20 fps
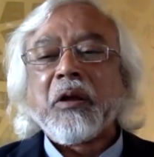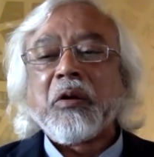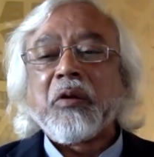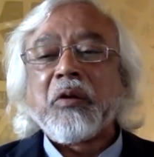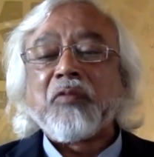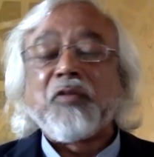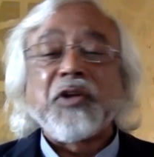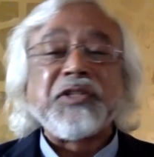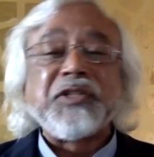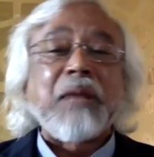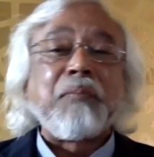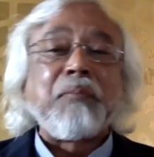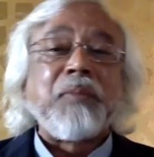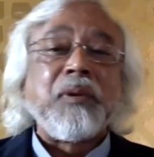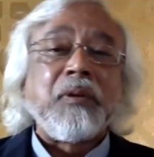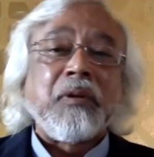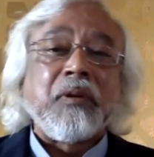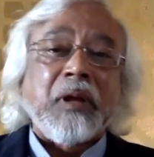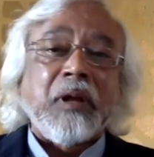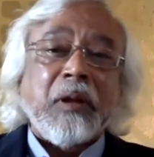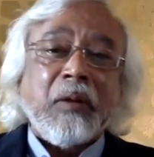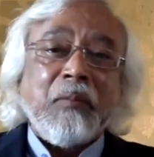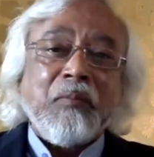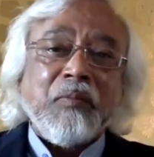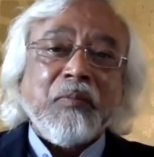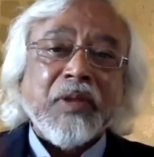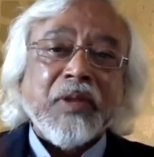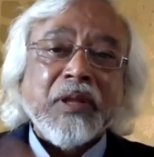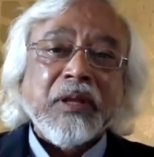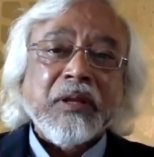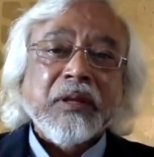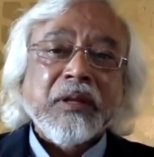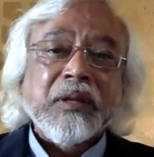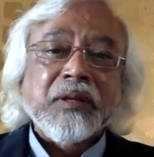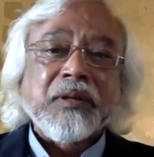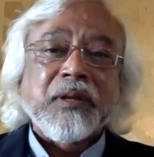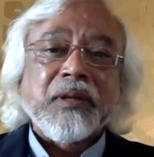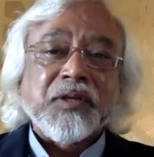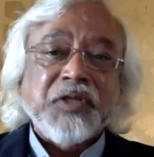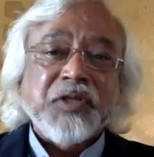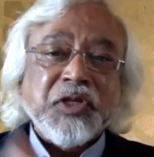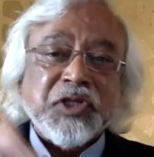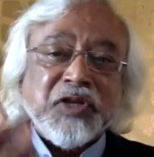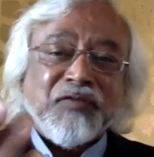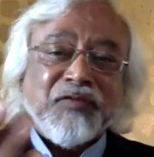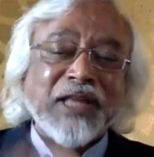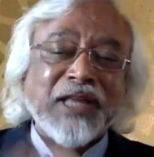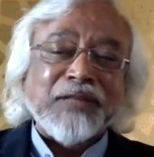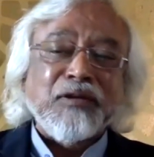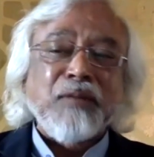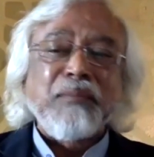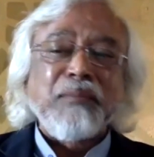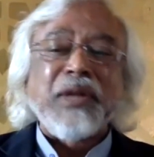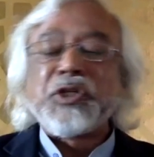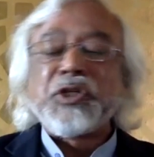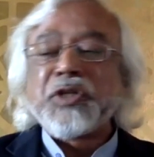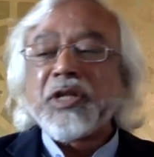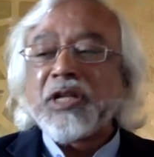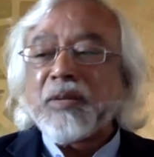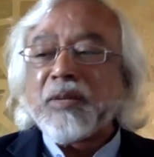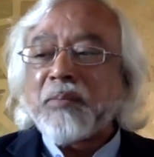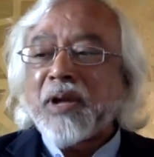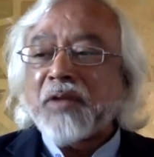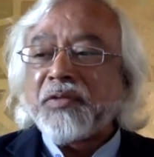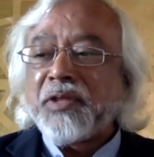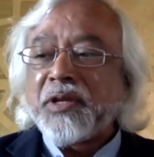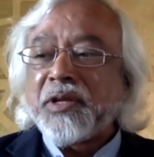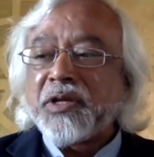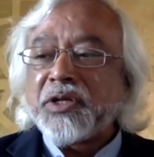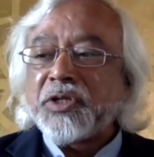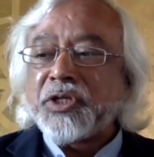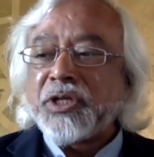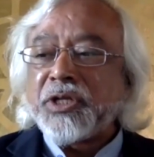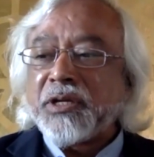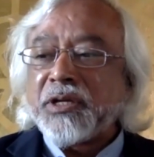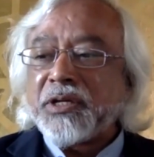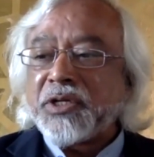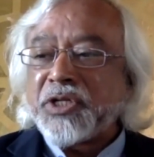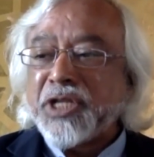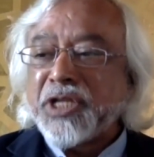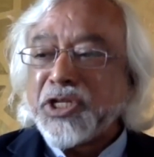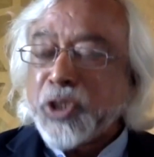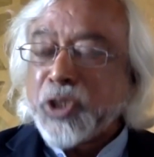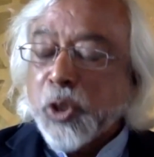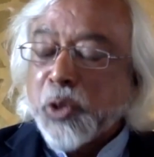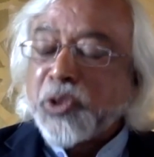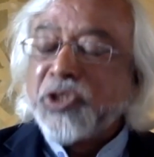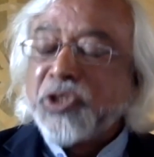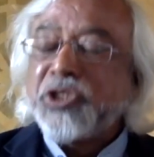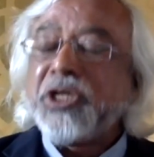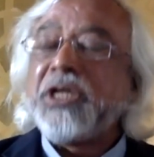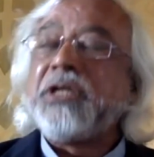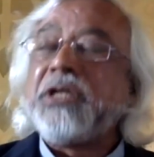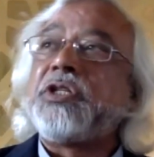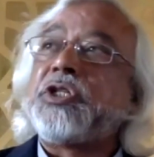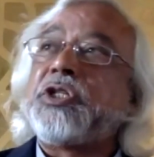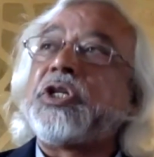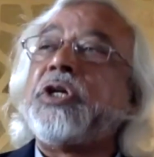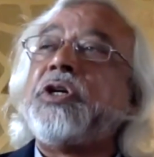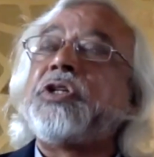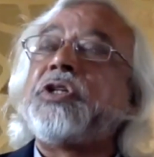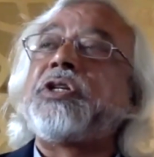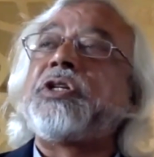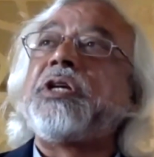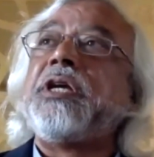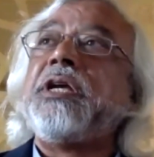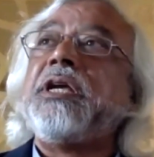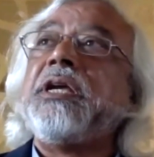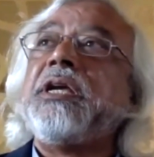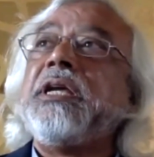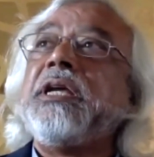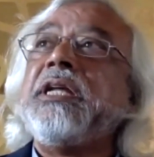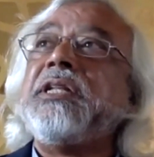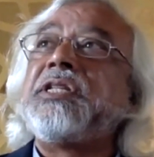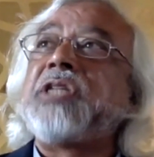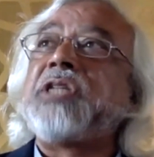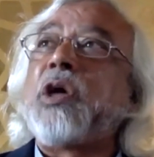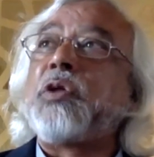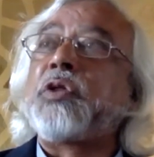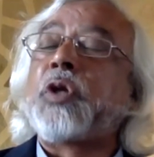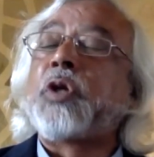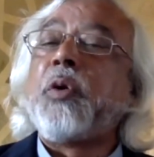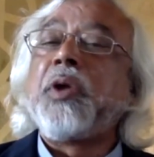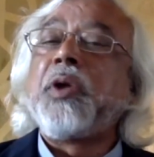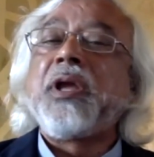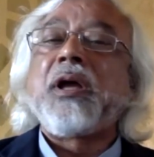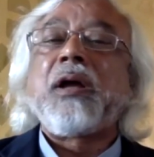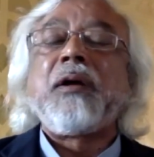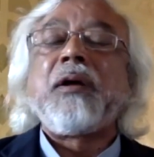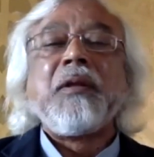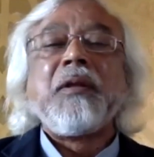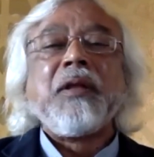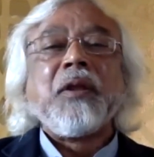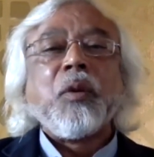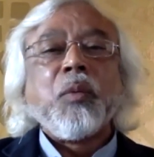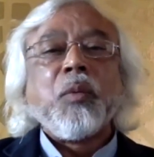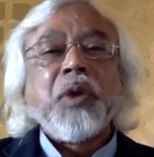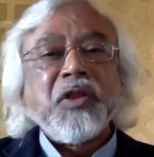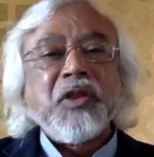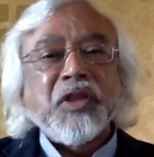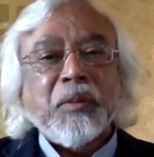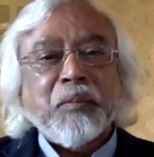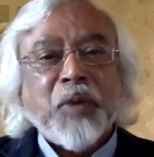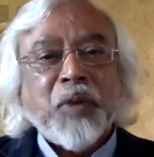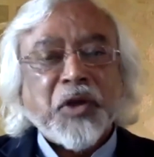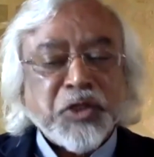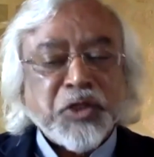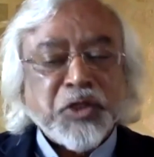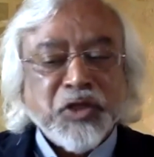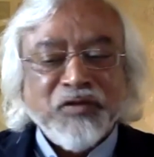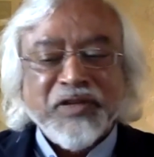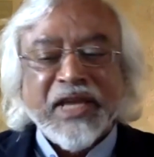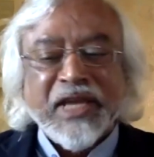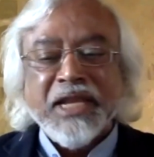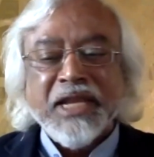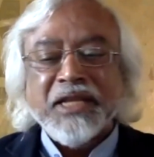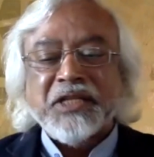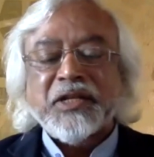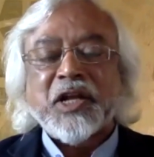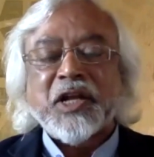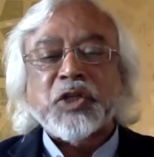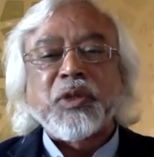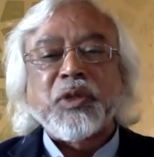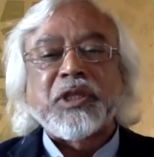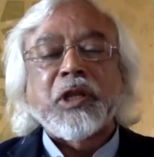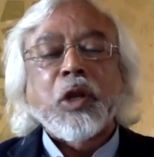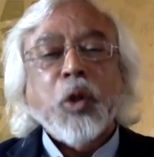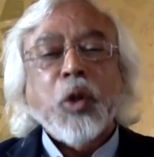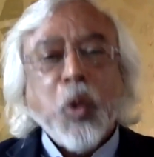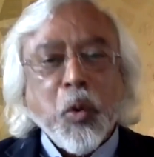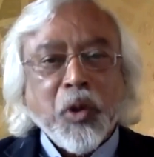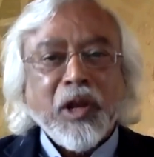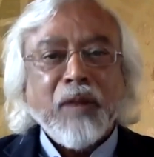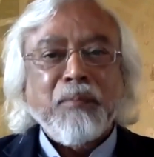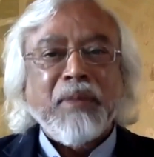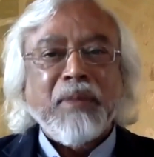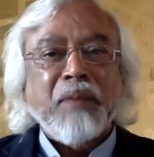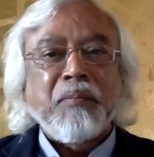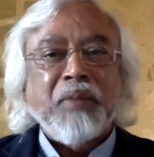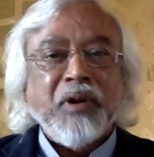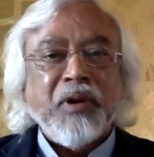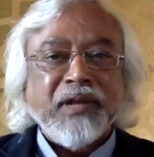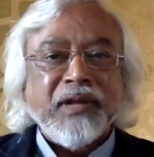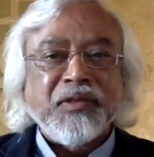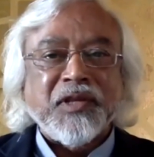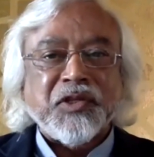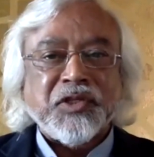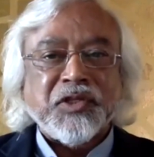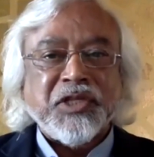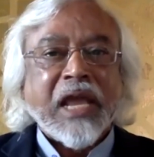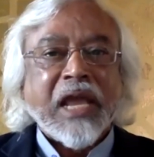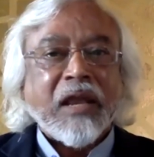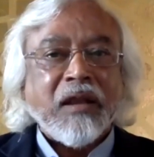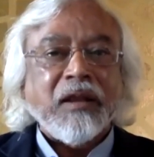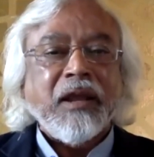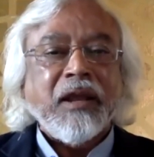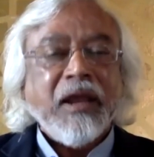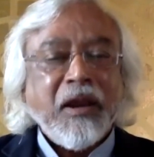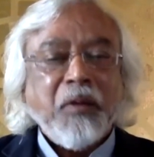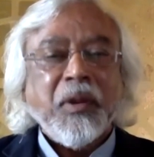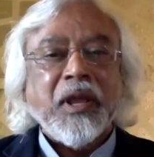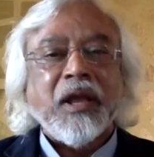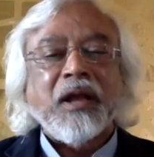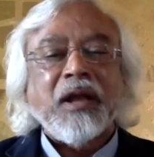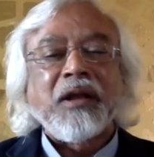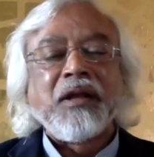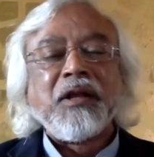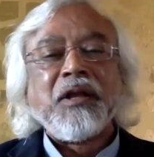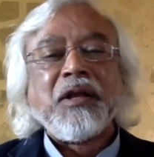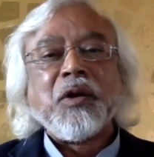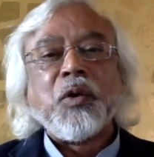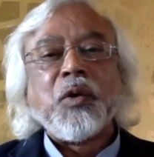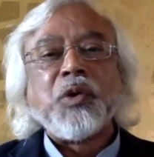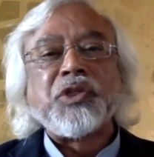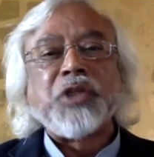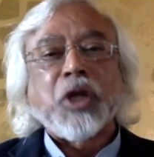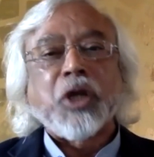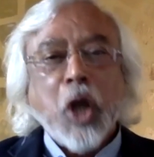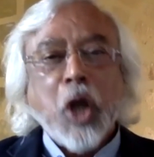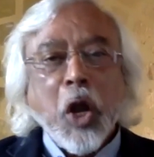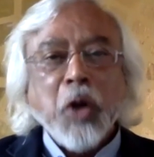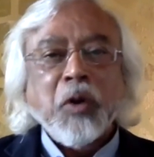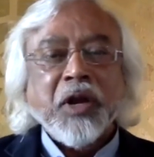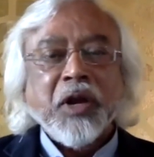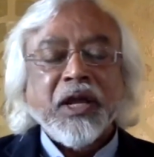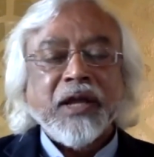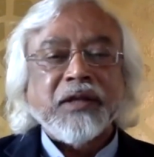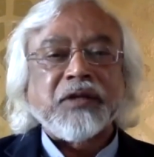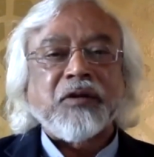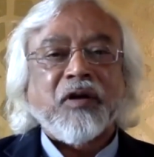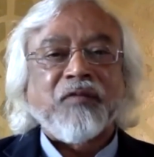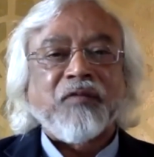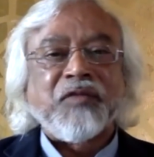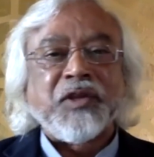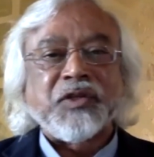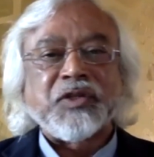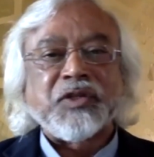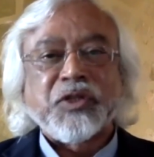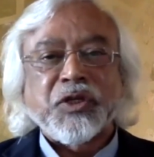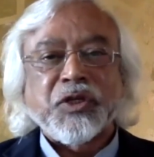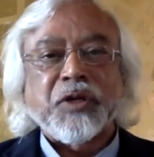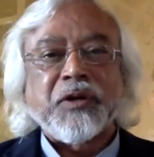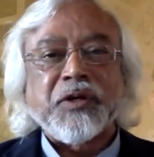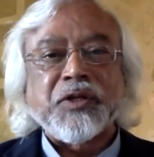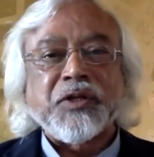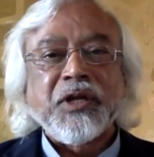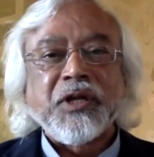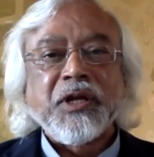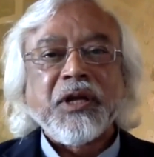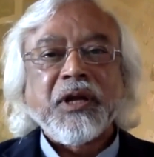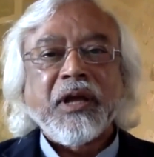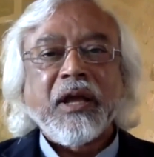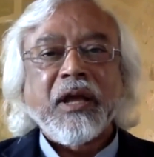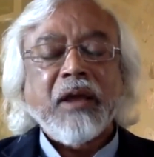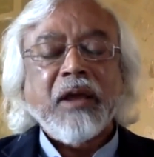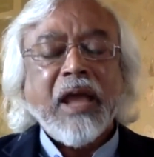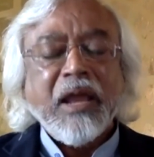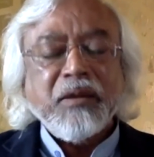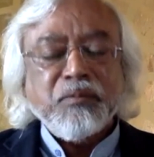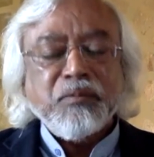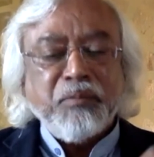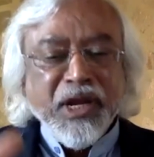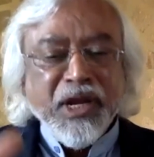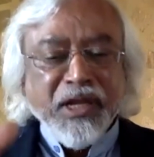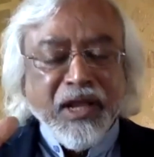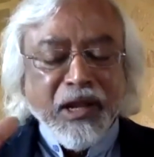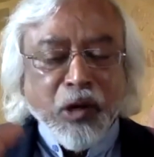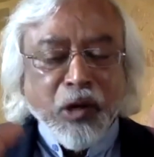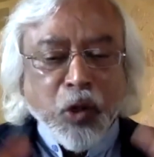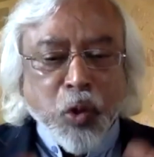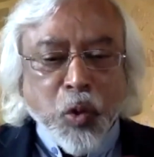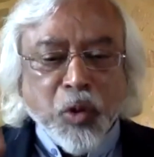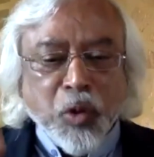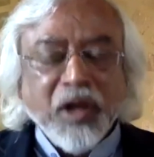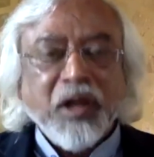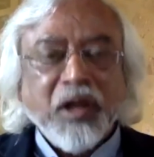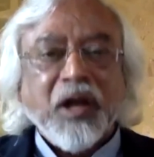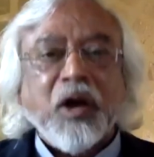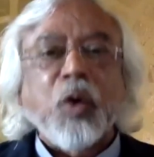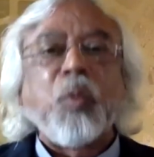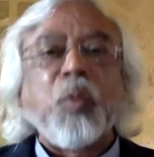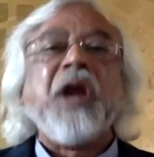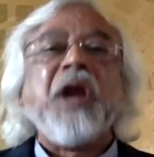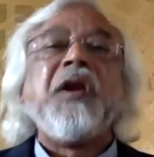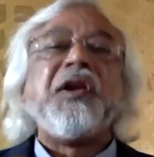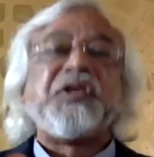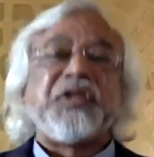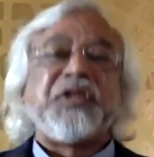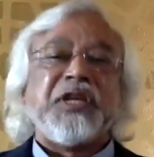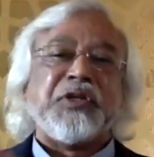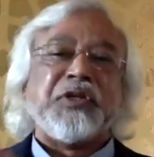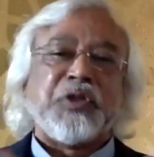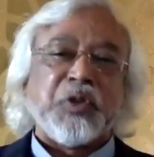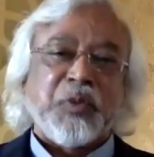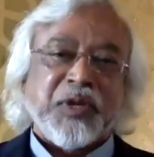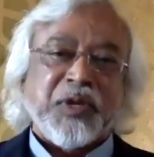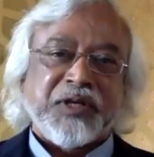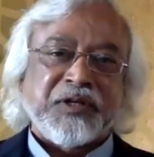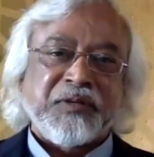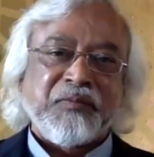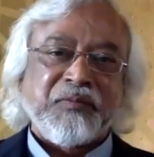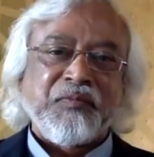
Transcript: For example, Sister Fatima mentioned about the Shincheonji Church in South Korea. We're in the process of getting in touch with a local member in the Seattle area who is a congregant of this church and bringing local awareness into it.